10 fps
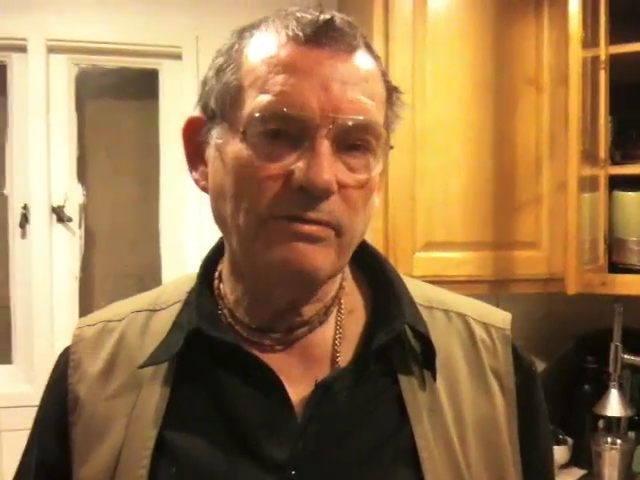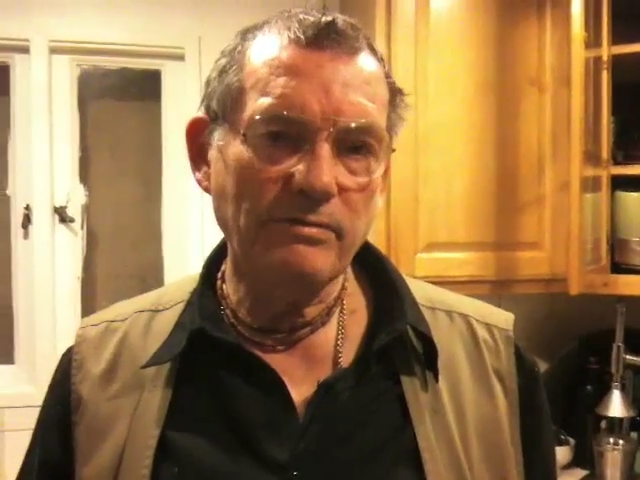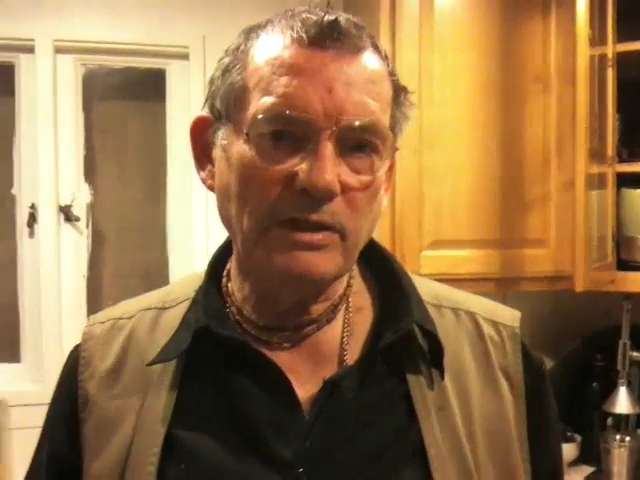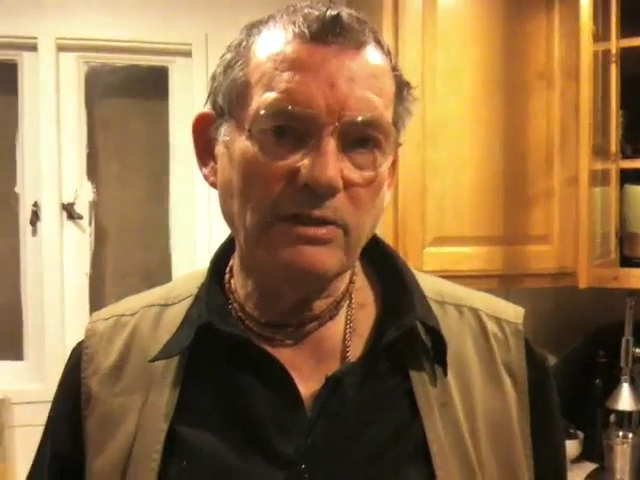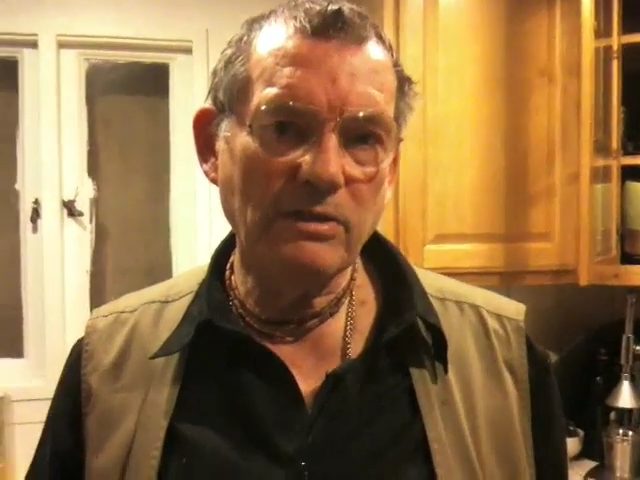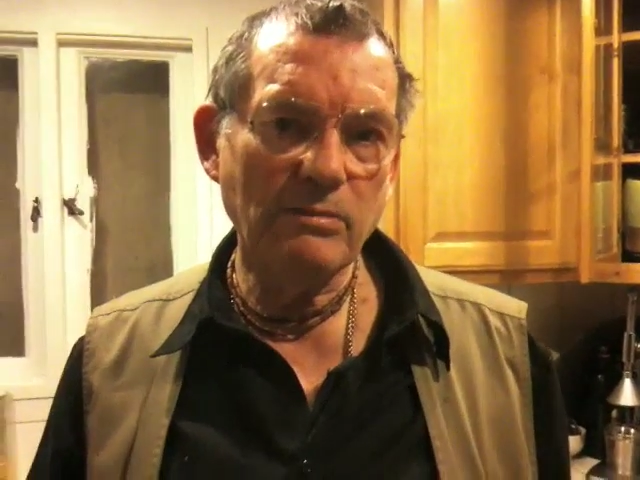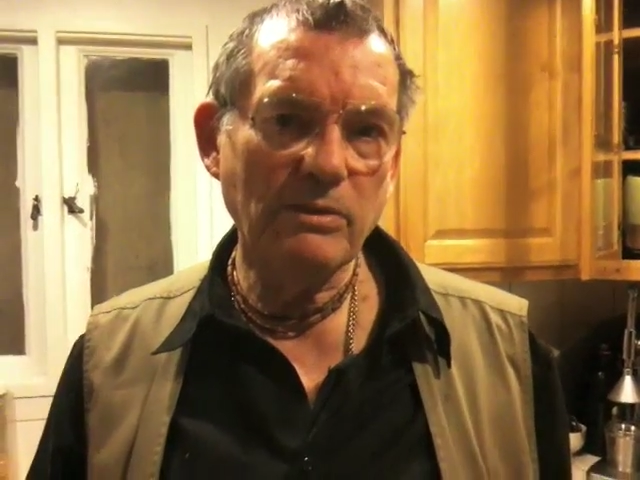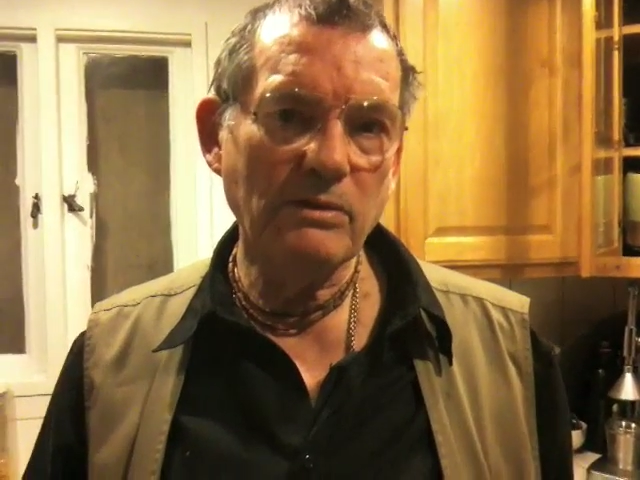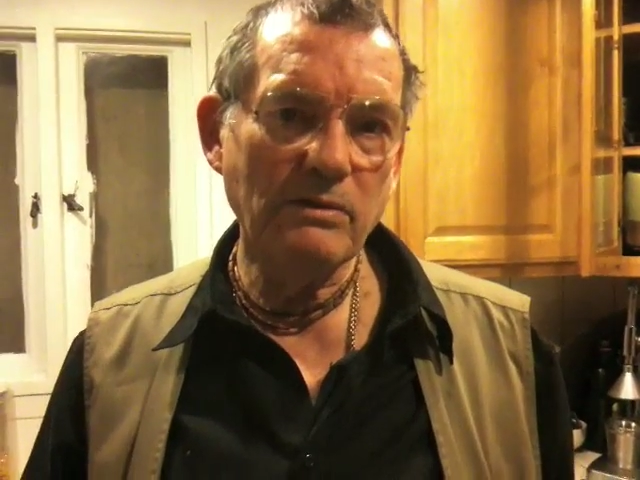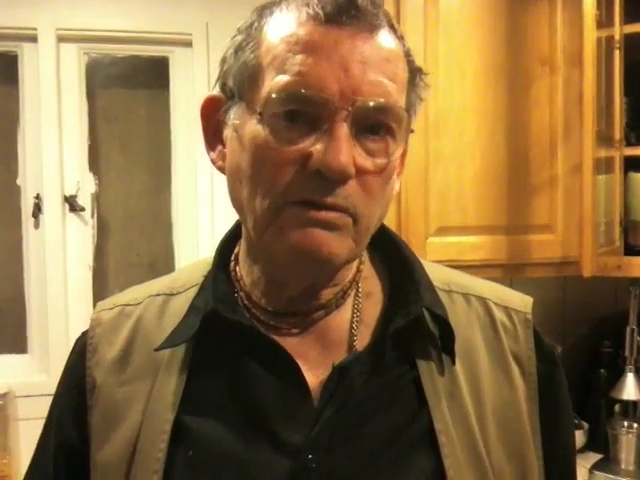
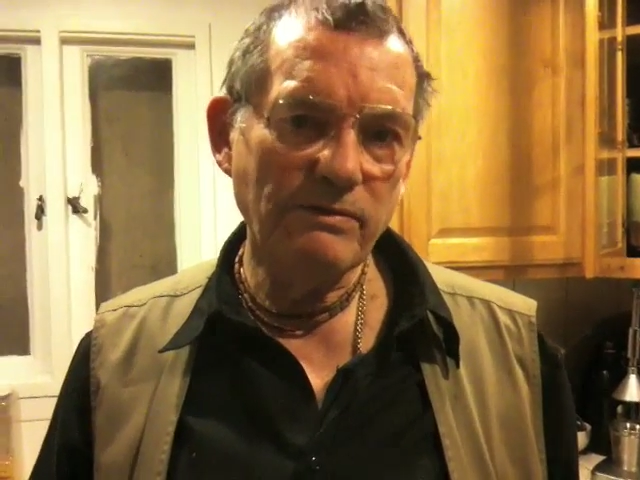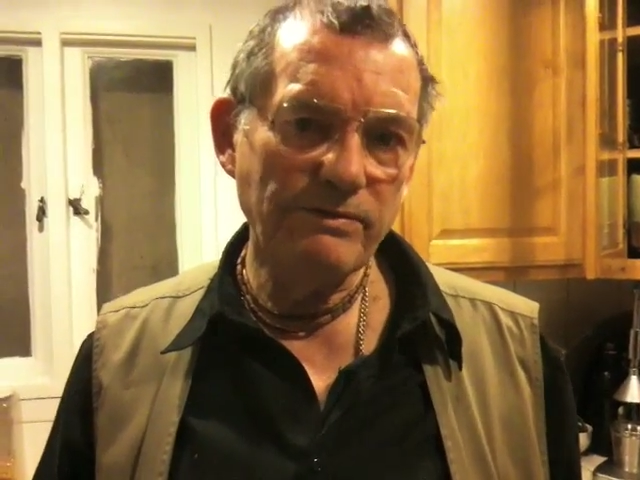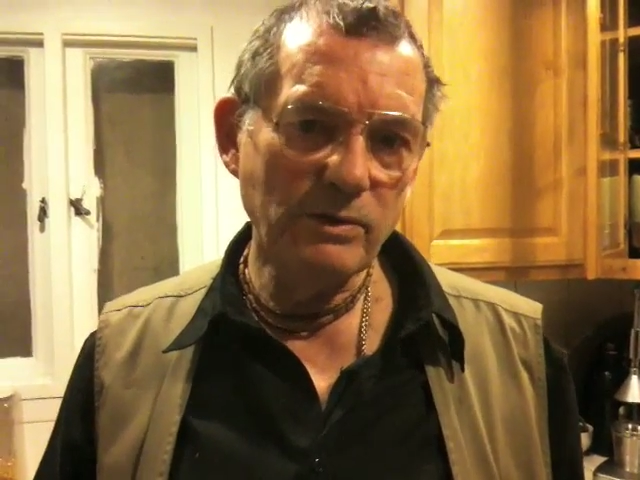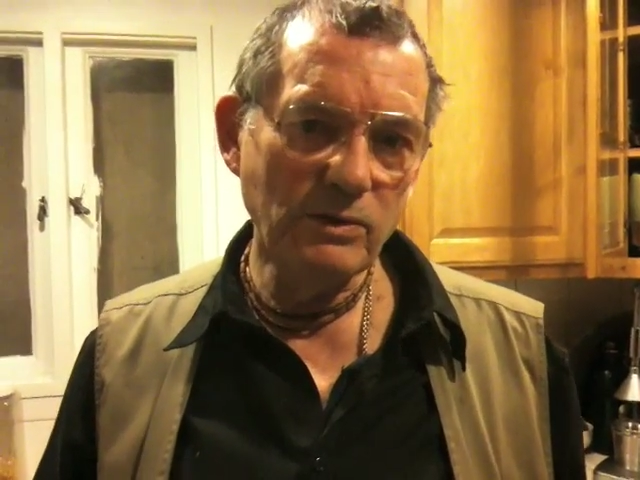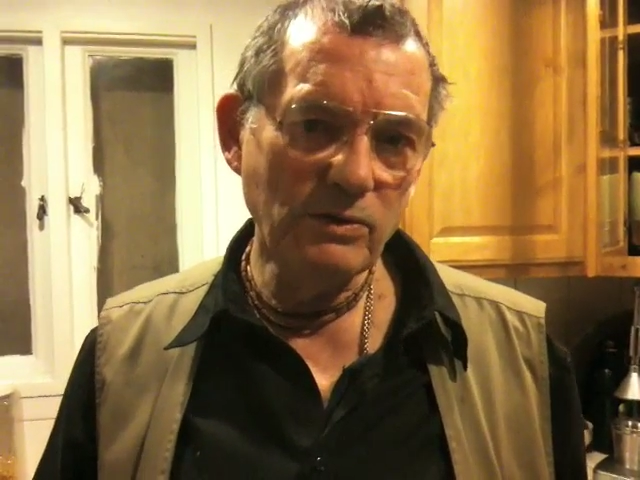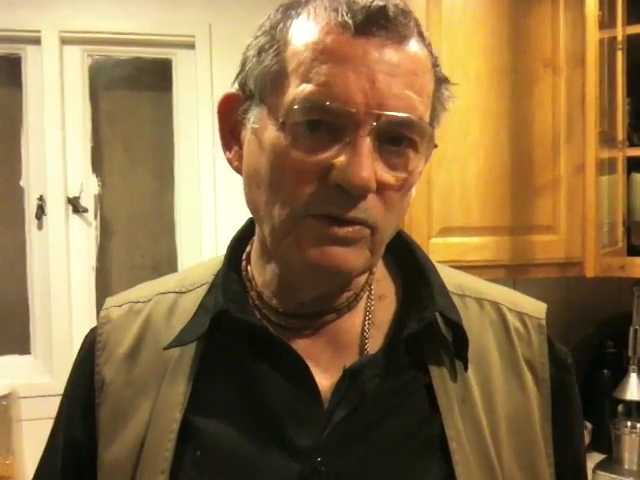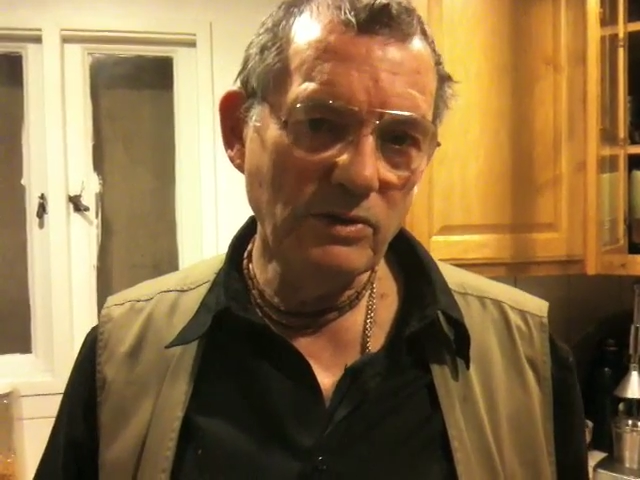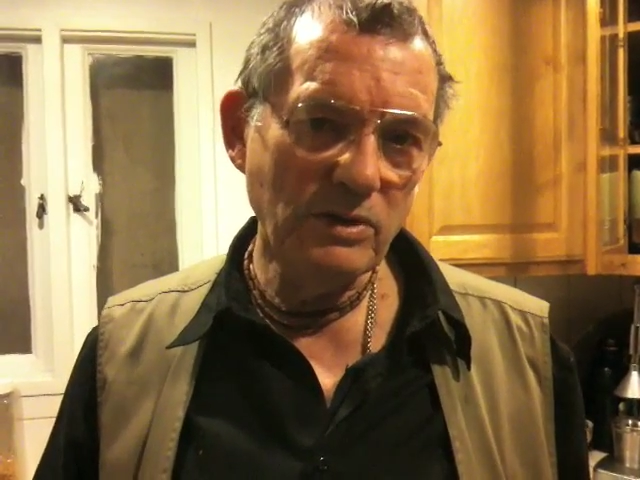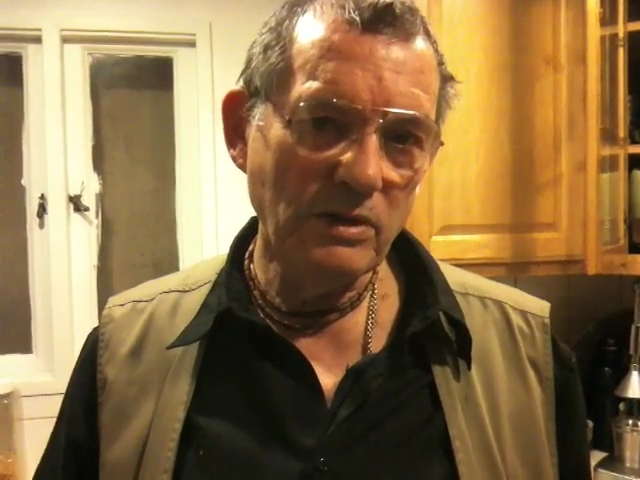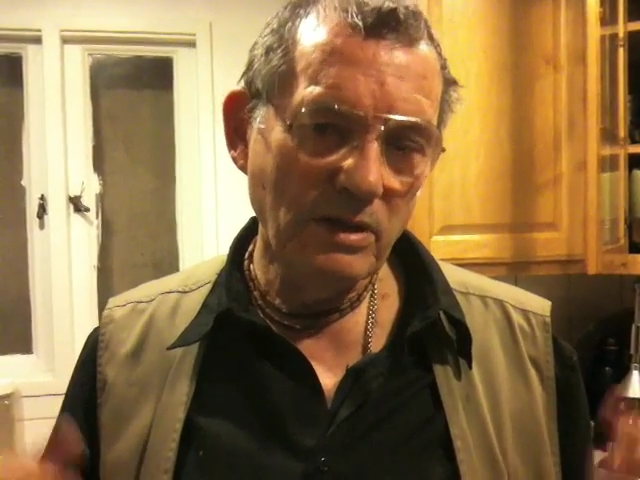vegetables,
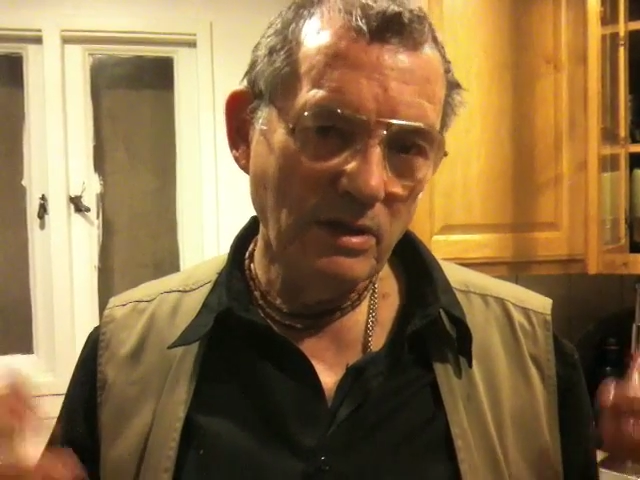fruits,